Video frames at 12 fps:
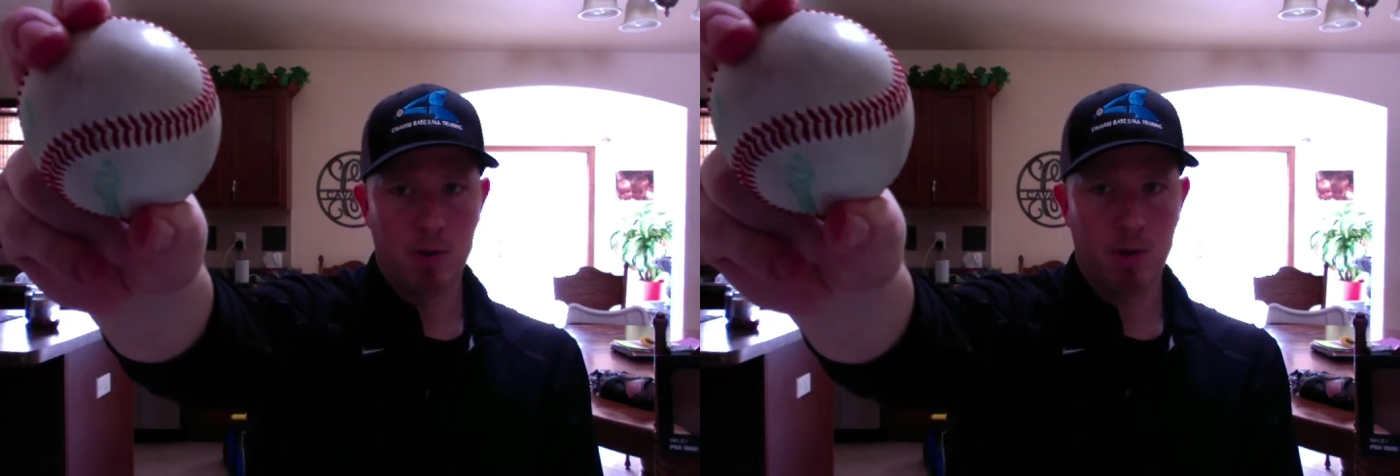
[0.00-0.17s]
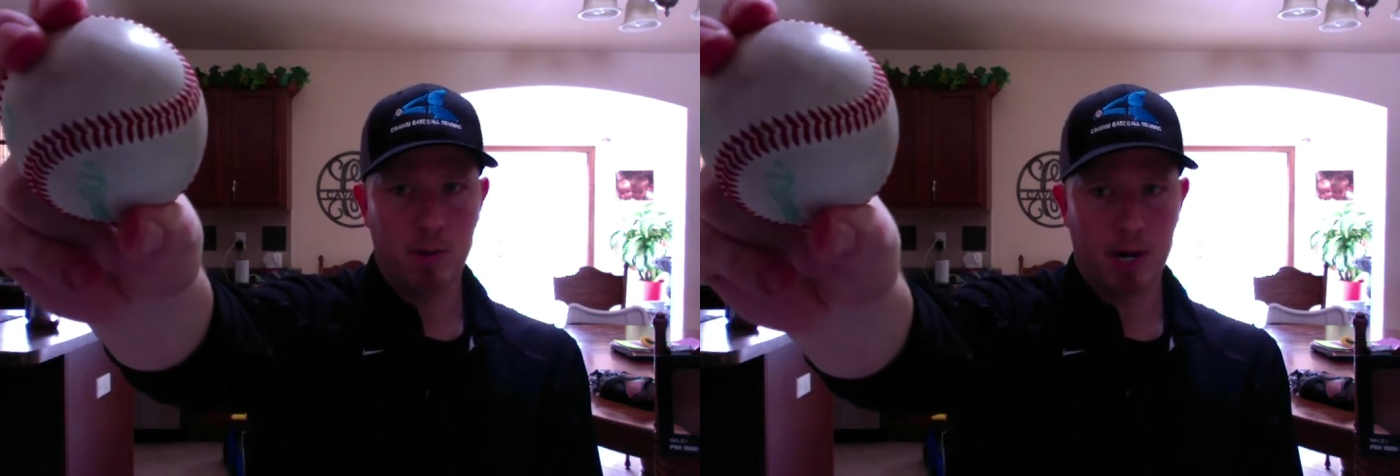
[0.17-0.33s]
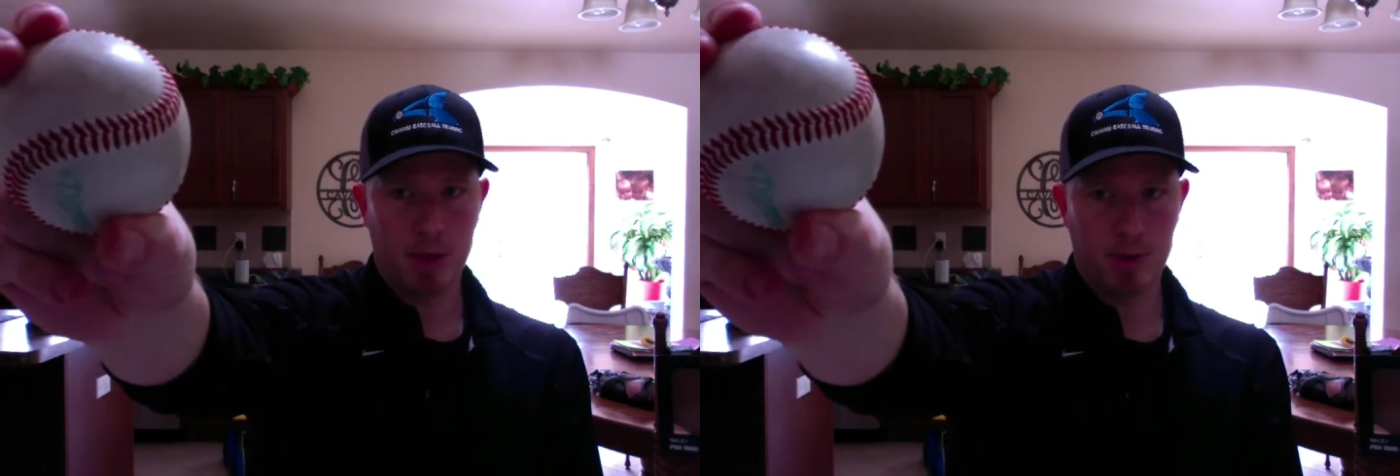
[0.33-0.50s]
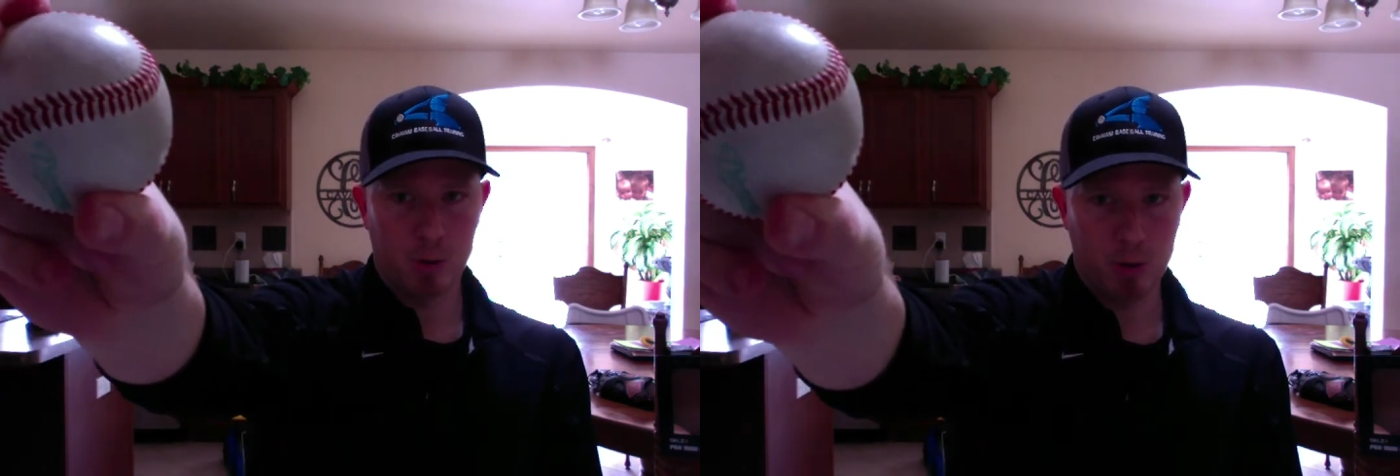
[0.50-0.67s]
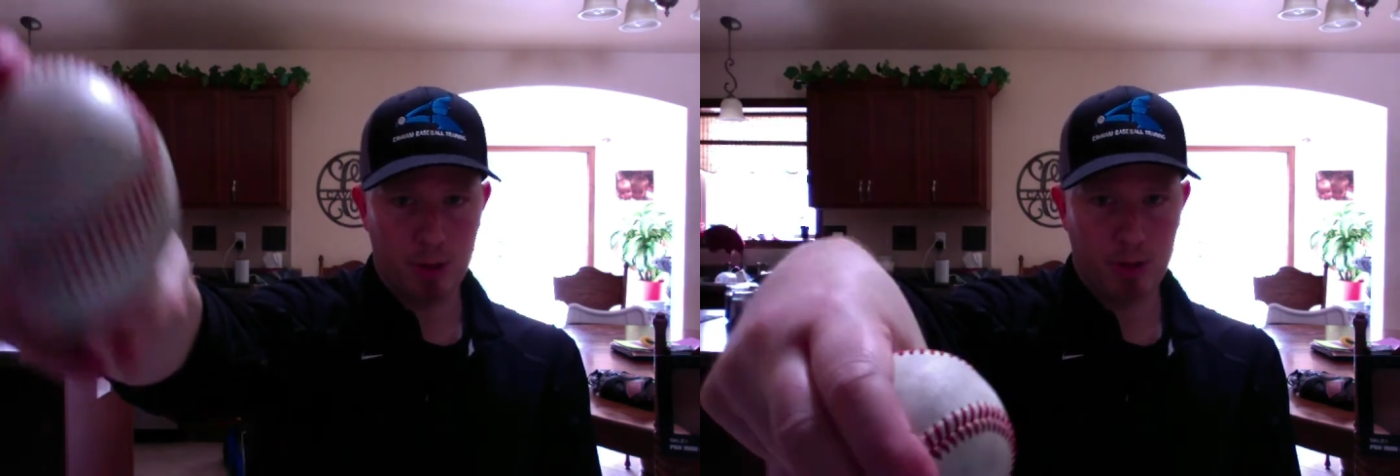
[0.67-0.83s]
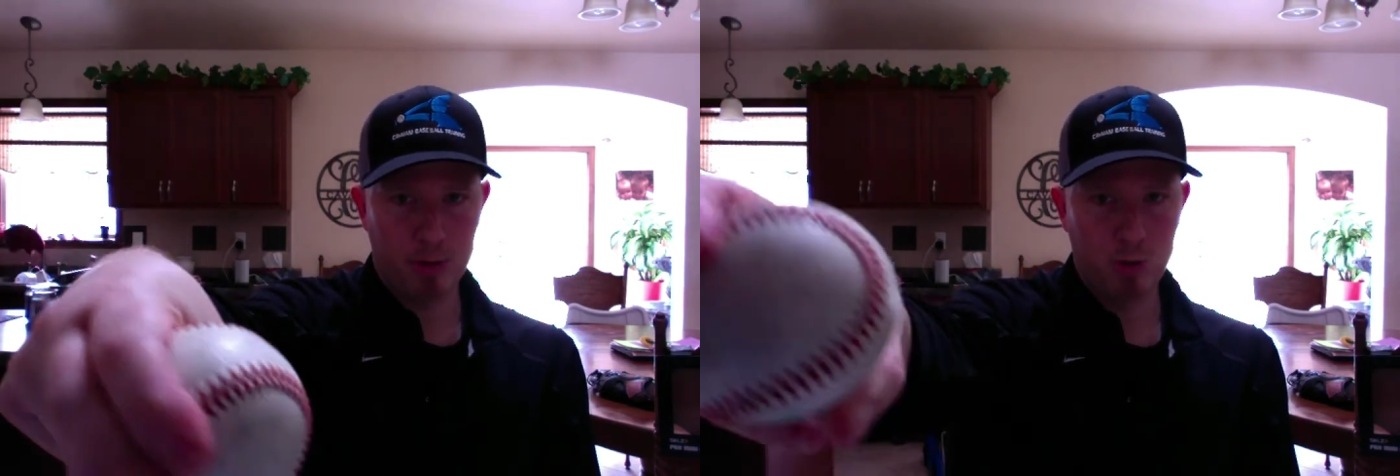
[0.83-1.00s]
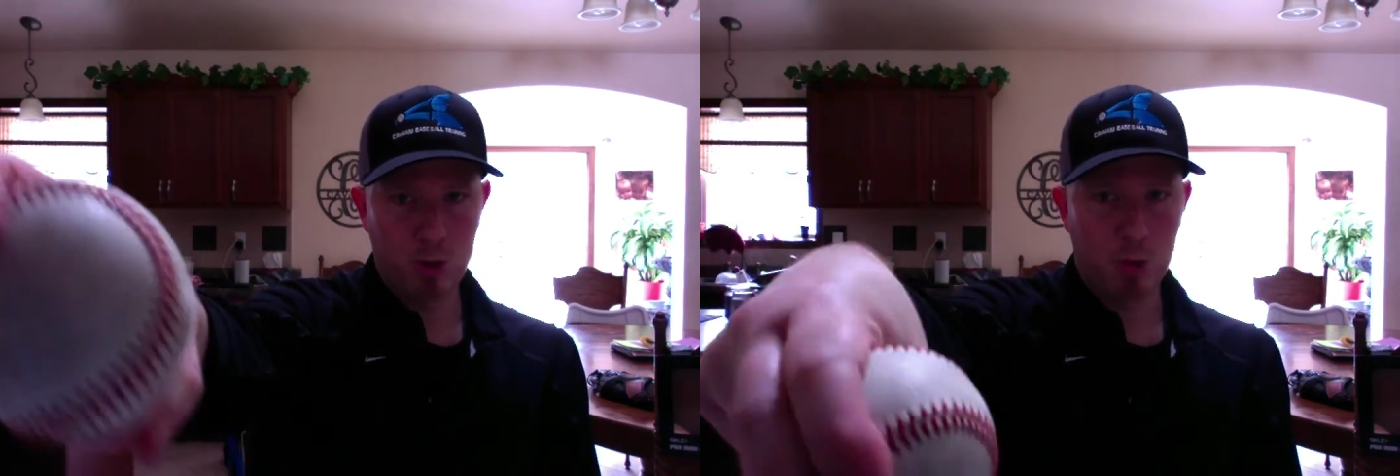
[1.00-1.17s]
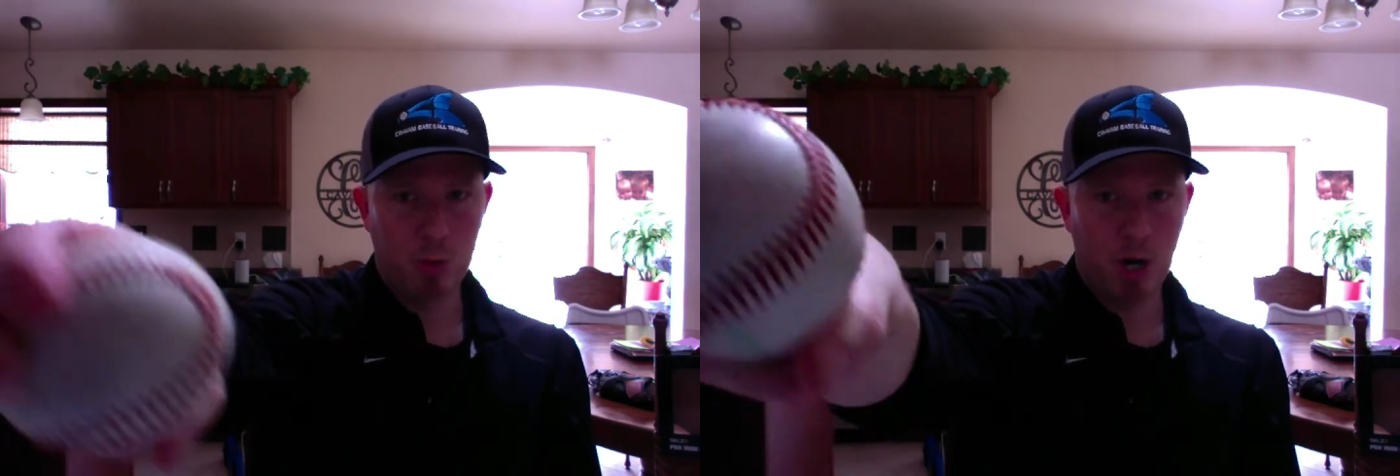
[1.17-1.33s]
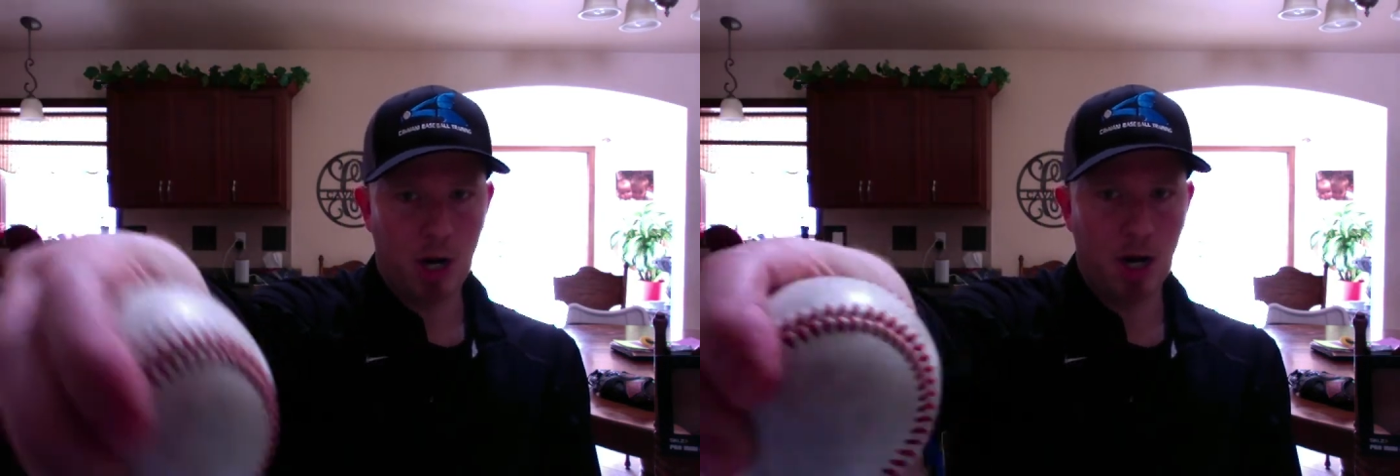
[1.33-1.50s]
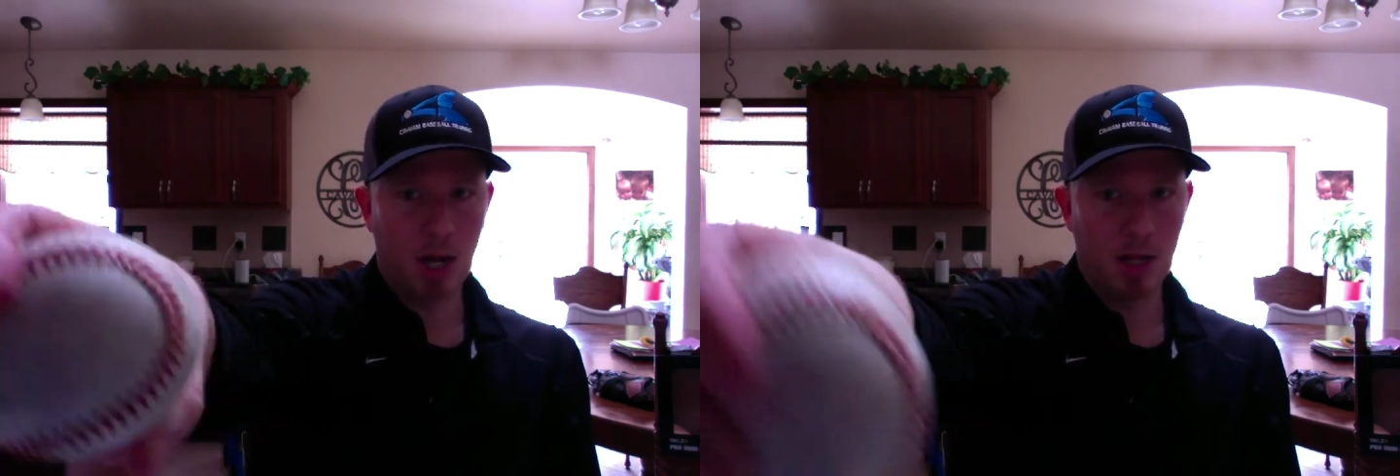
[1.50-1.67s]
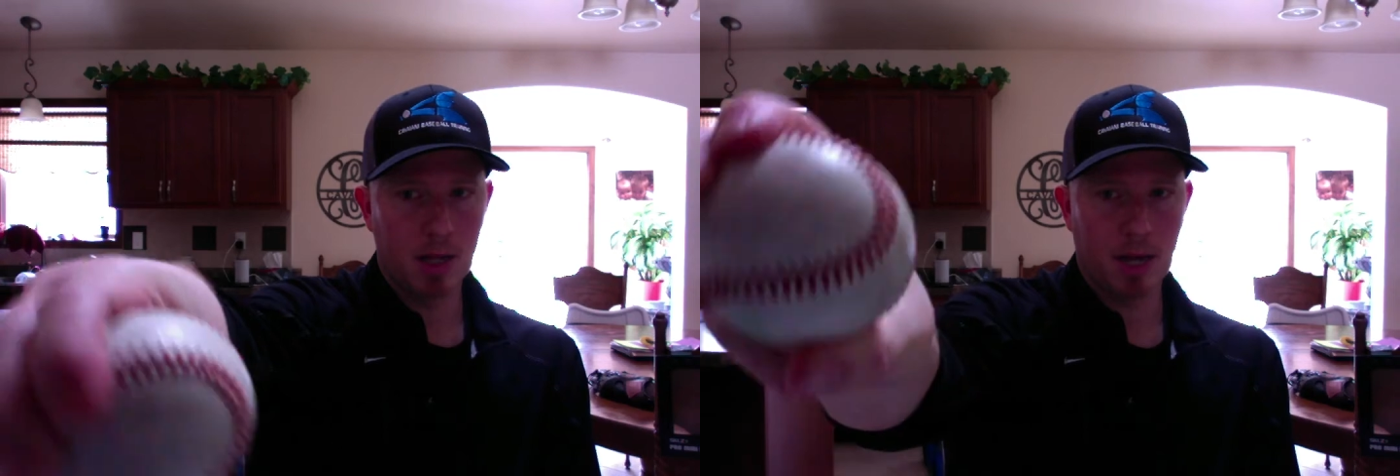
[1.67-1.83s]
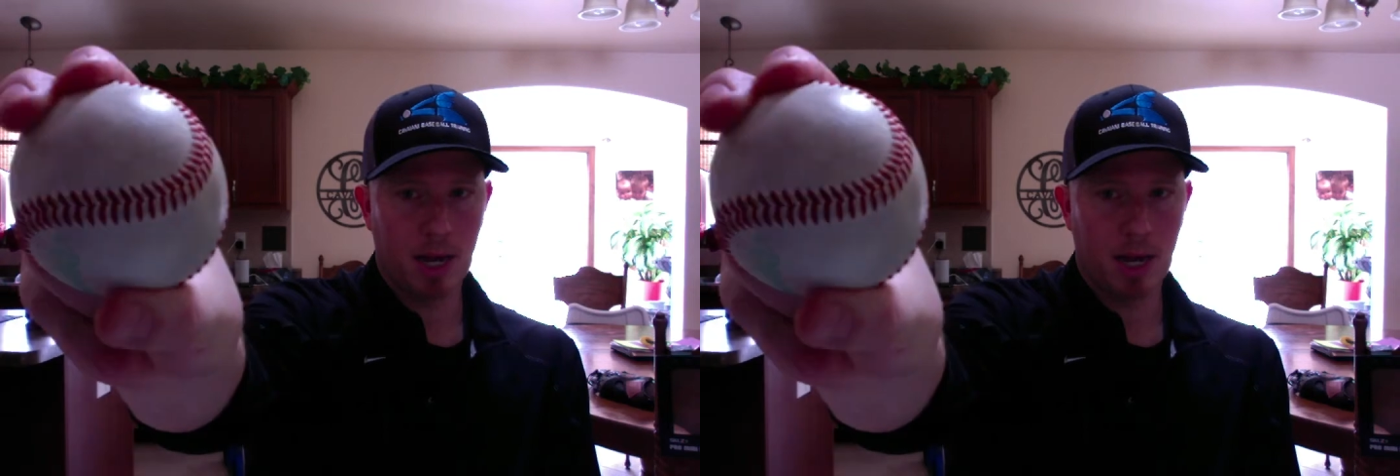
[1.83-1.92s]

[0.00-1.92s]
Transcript: we want to throw through the ball.